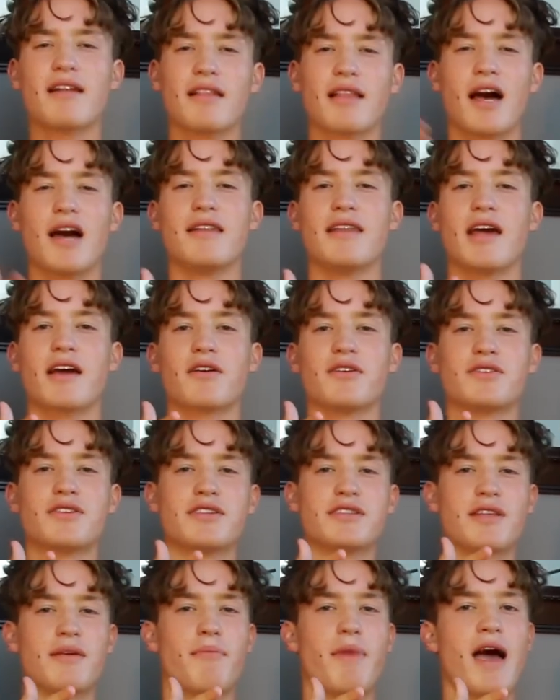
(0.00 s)
in a lot of
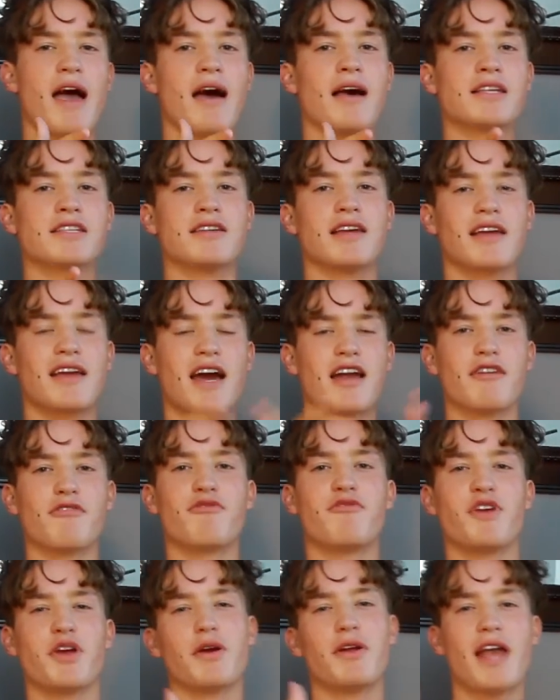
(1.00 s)
necklaces in the past, and I kind
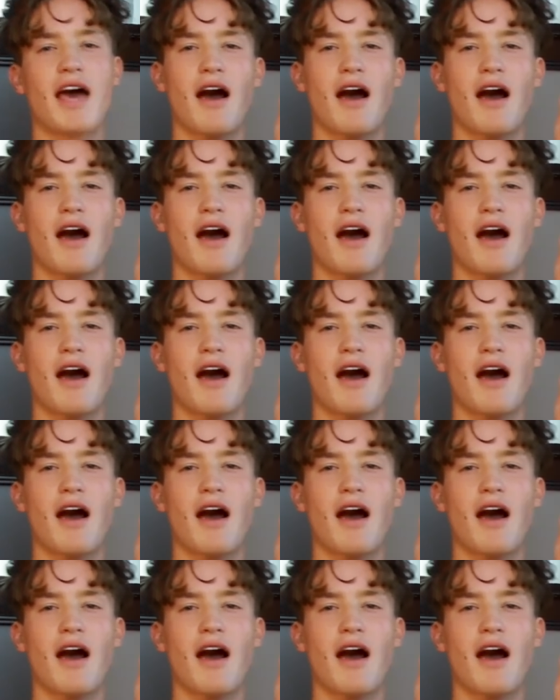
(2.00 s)
of figured